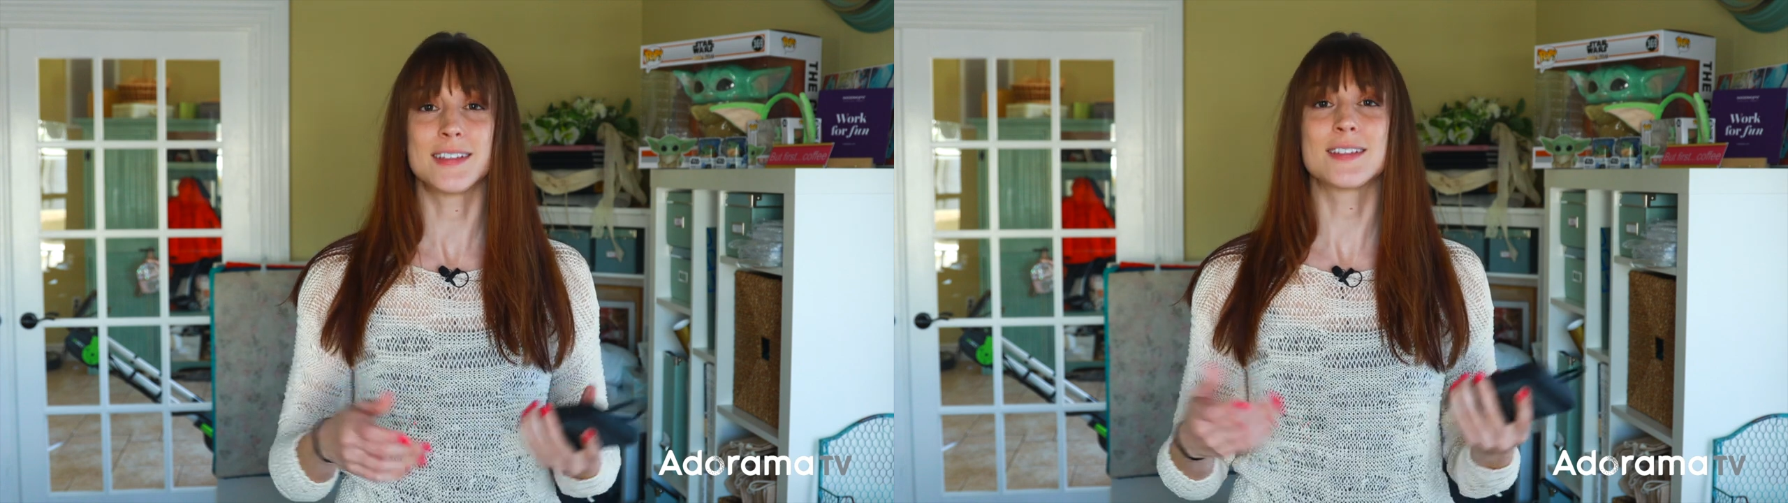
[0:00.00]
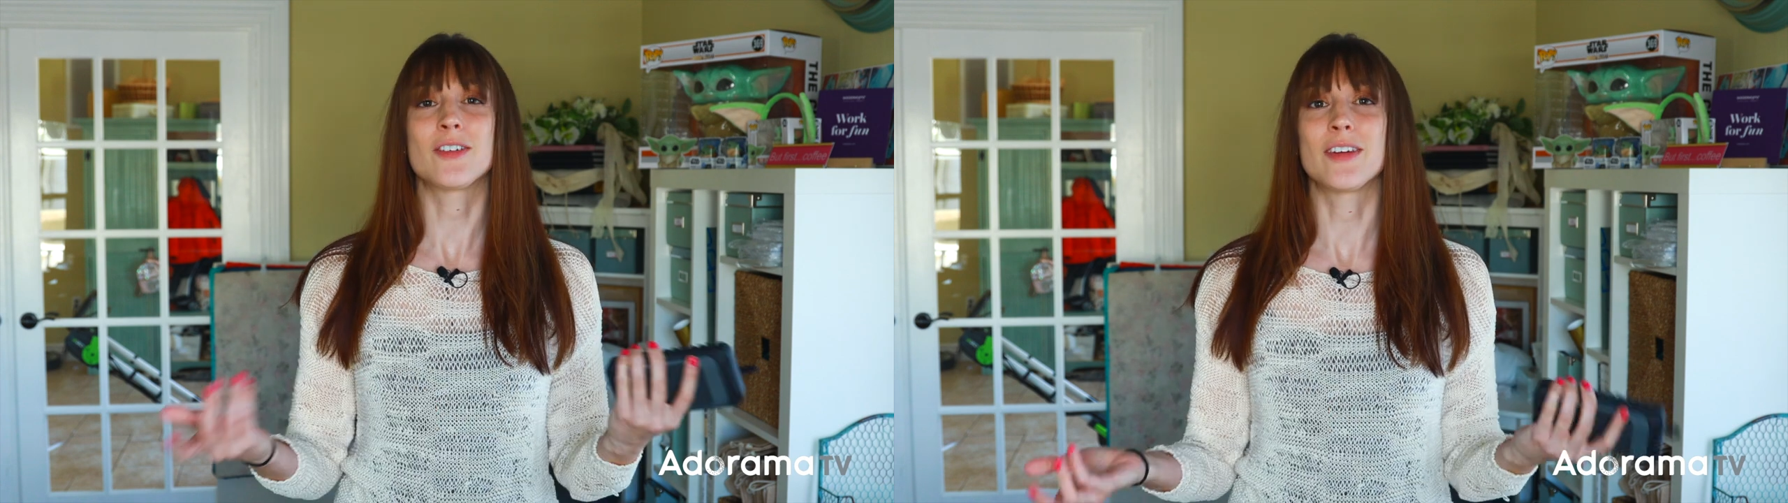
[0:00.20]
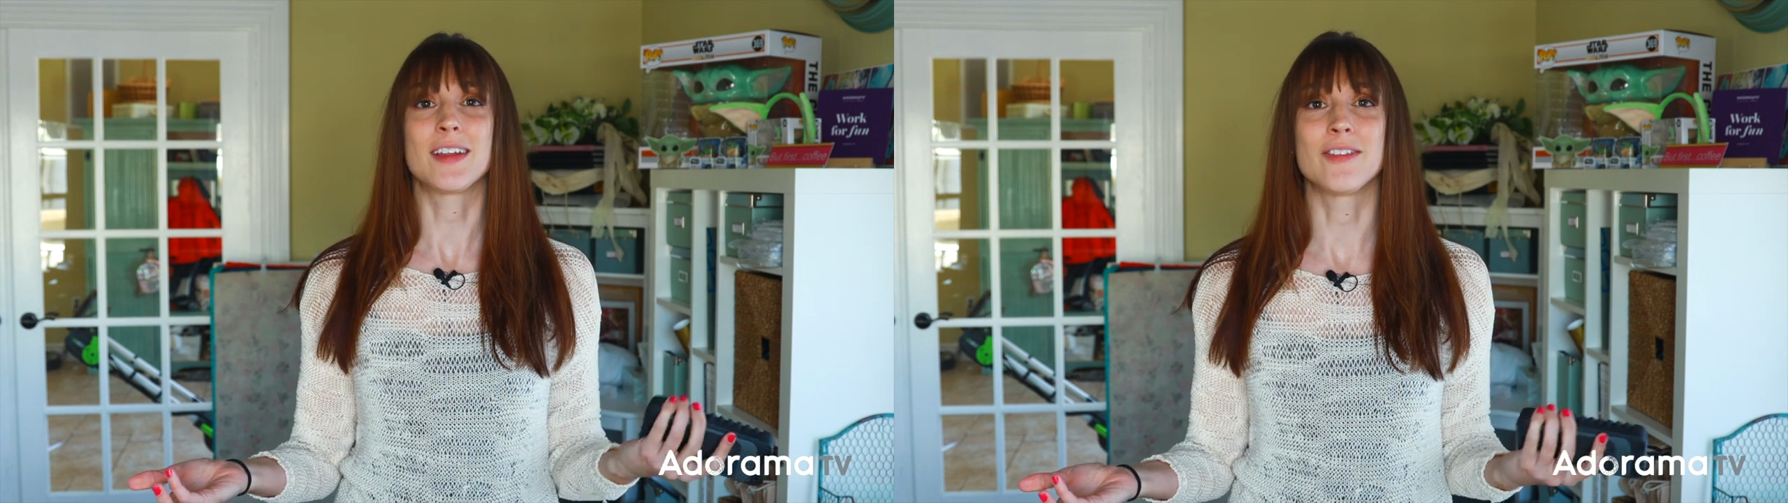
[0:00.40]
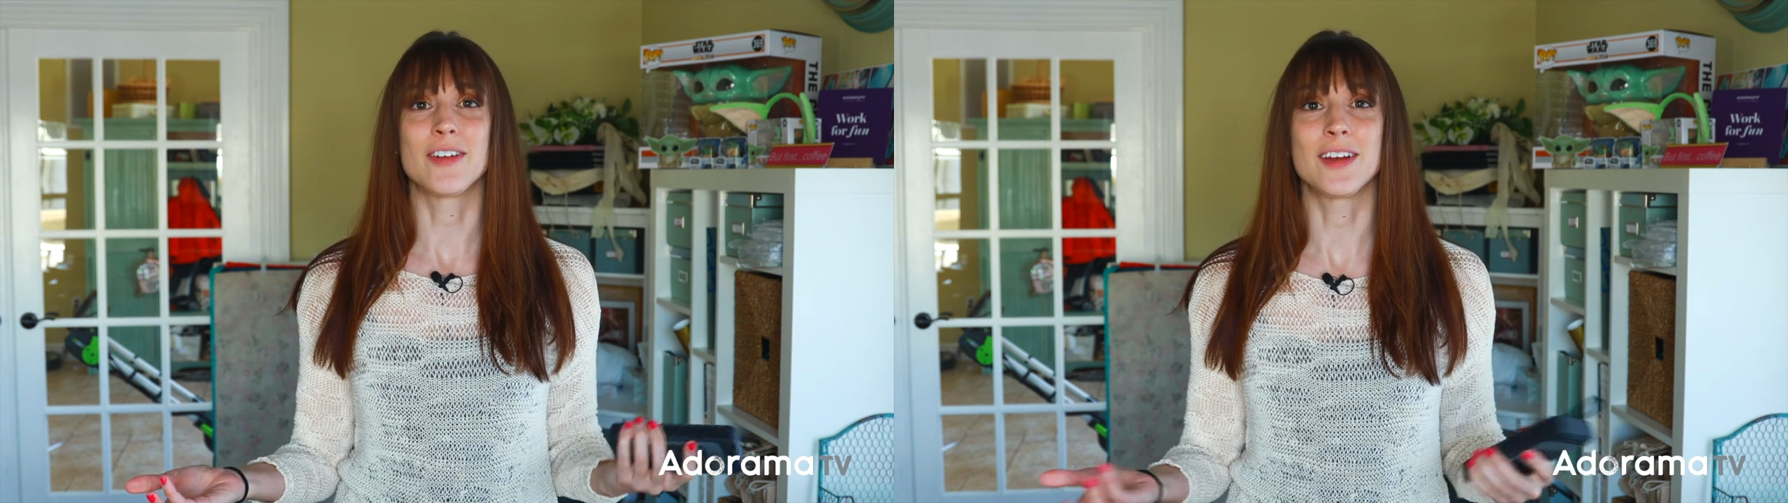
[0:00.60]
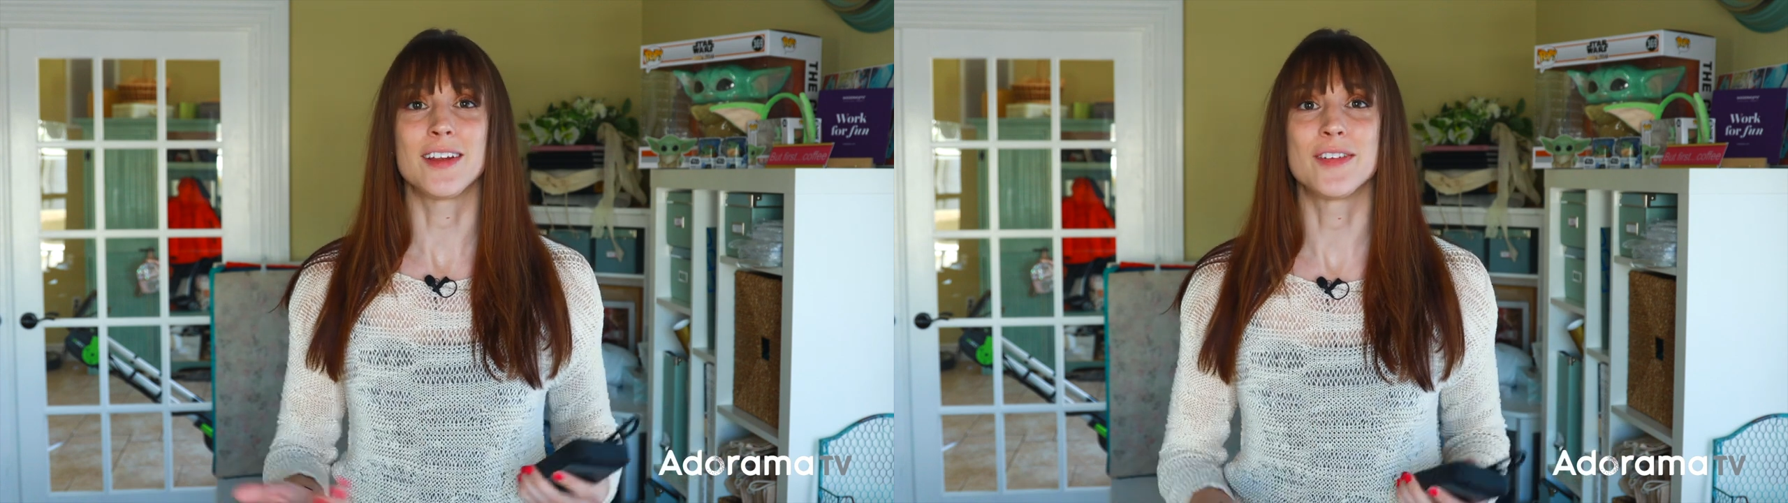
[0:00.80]
It's already
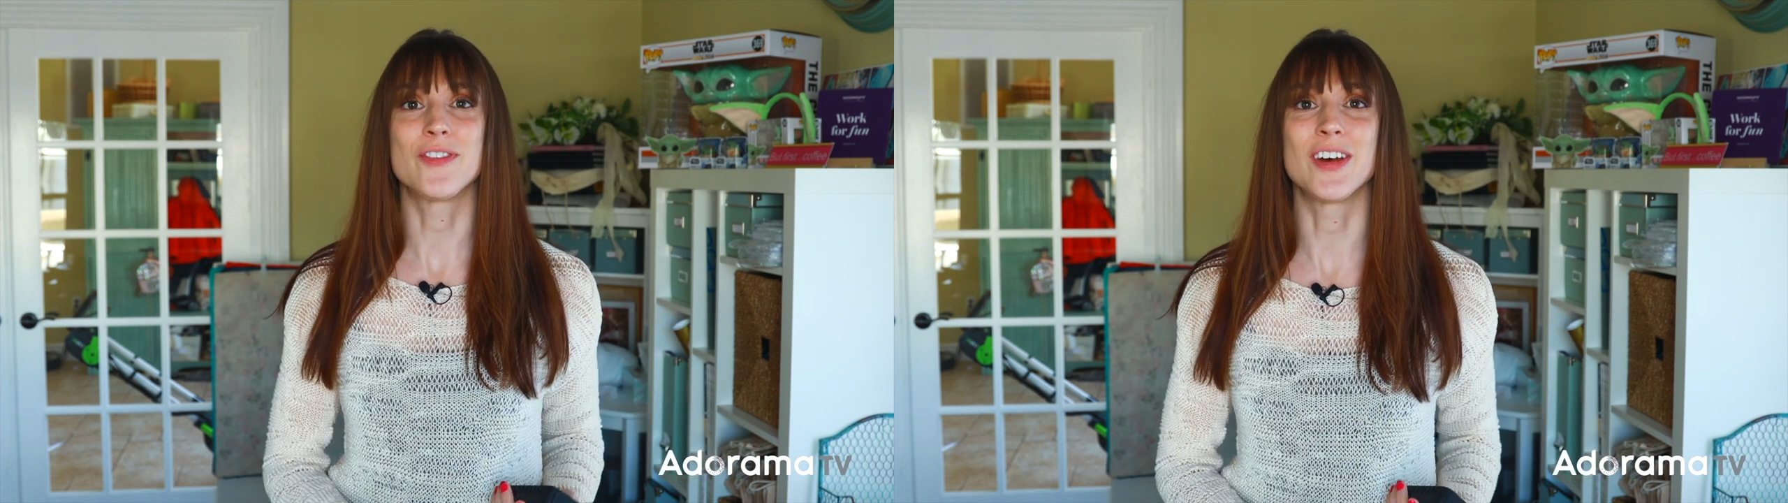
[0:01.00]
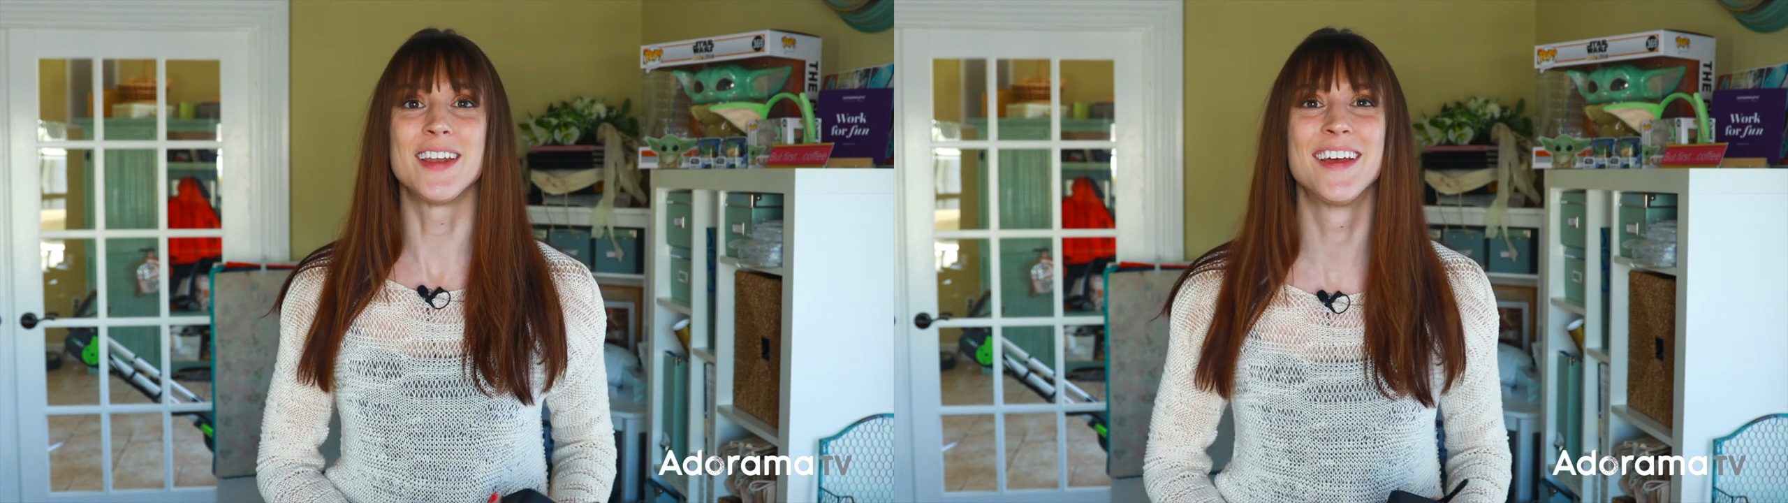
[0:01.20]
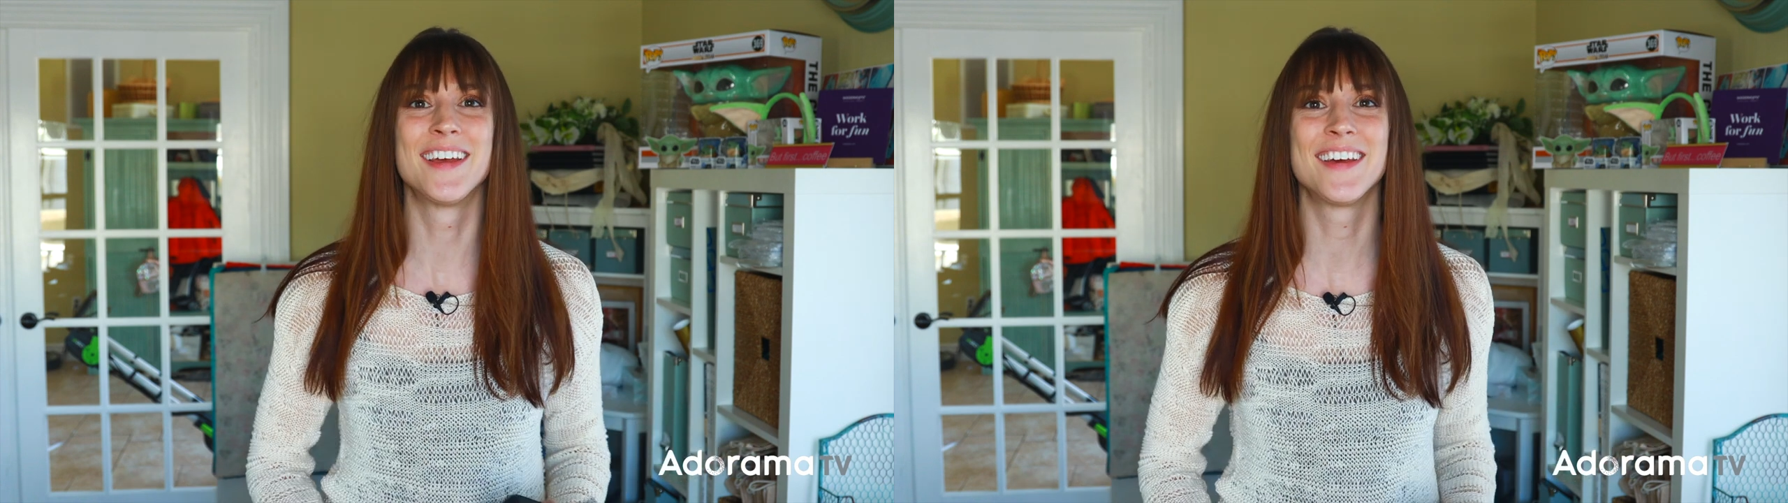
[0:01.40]
rugged and fun.